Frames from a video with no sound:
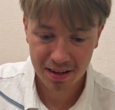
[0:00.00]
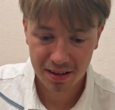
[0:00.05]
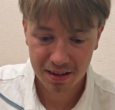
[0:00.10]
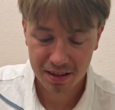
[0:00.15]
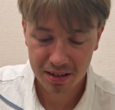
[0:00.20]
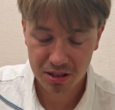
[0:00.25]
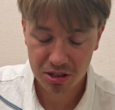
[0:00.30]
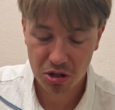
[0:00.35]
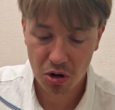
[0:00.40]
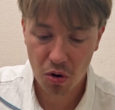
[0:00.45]

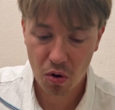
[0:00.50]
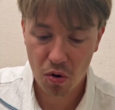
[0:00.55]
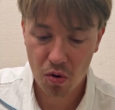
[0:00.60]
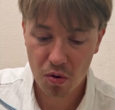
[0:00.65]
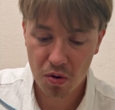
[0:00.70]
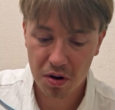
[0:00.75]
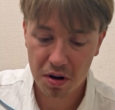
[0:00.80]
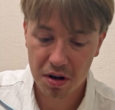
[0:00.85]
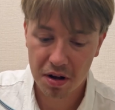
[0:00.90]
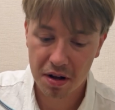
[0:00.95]

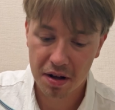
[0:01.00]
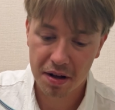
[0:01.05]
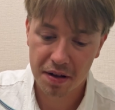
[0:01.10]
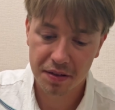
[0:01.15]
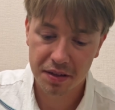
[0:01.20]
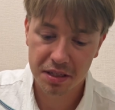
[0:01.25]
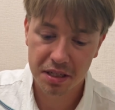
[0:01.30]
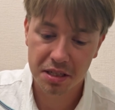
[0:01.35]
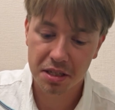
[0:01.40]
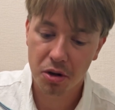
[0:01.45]
So
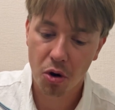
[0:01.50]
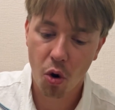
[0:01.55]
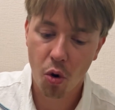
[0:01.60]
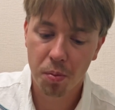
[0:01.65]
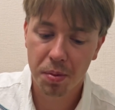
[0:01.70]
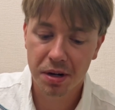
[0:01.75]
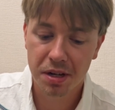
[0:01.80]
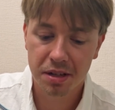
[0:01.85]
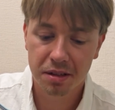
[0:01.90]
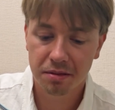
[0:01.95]
this is the
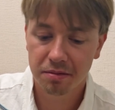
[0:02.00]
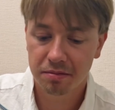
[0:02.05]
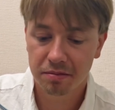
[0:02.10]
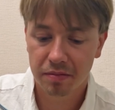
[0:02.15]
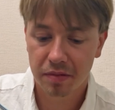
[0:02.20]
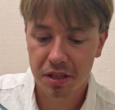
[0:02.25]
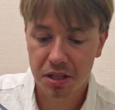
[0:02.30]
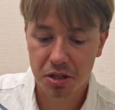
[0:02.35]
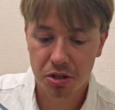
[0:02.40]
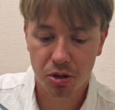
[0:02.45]
opening.
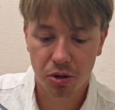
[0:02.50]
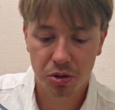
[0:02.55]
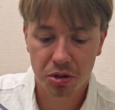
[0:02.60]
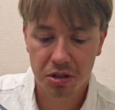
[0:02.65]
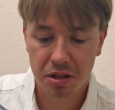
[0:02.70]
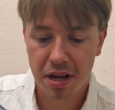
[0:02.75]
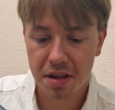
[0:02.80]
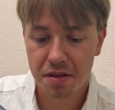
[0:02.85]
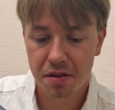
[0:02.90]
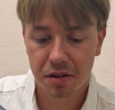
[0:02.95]
This is all
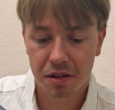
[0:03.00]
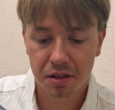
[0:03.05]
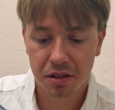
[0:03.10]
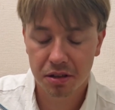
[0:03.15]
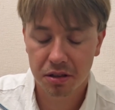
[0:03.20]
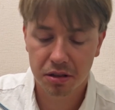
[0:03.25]
standard.